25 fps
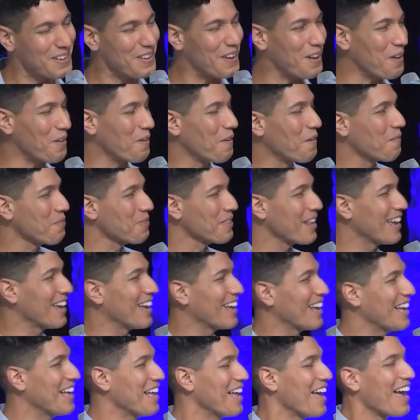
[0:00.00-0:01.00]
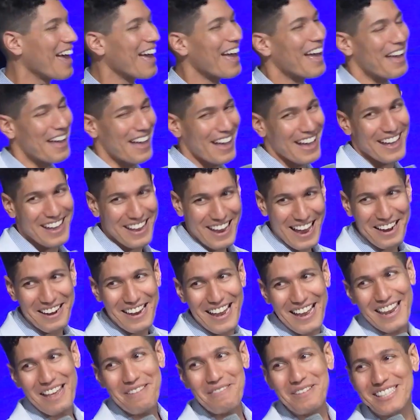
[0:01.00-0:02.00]
you know and,
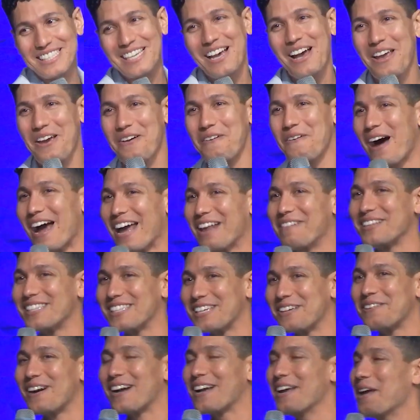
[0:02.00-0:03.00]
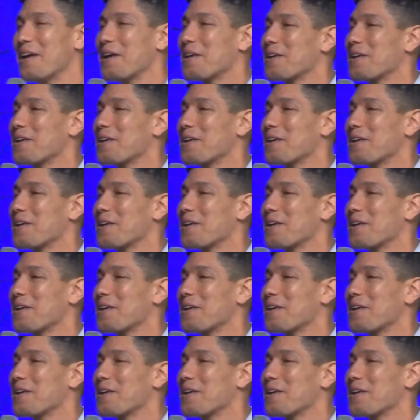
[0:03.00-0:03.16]
and, let me tell you why. Let me tell you why.